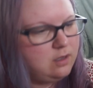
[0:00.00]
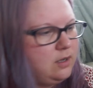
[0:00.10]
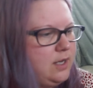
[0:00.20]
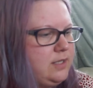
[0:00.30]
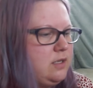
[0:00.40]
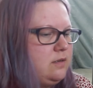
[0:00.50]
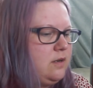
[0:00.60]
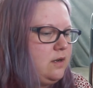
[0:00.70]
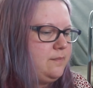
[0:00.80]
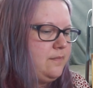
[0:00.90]
I don't
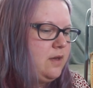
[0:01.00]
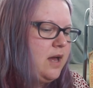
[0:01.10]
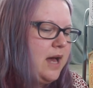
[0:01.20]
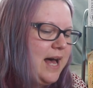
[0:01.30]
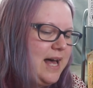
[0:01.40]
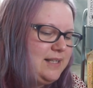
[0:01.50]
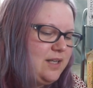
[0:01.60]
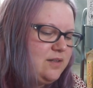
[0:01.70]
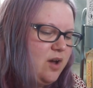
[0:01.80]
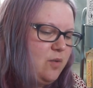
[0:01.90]
know. I
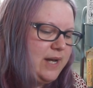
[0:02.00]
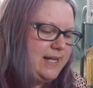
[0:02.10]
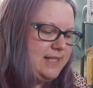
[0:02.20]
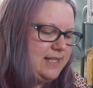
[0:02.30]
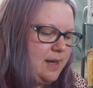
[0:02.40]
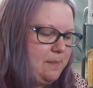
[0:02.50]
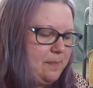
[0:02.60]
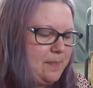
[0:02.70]
don't know what it's about.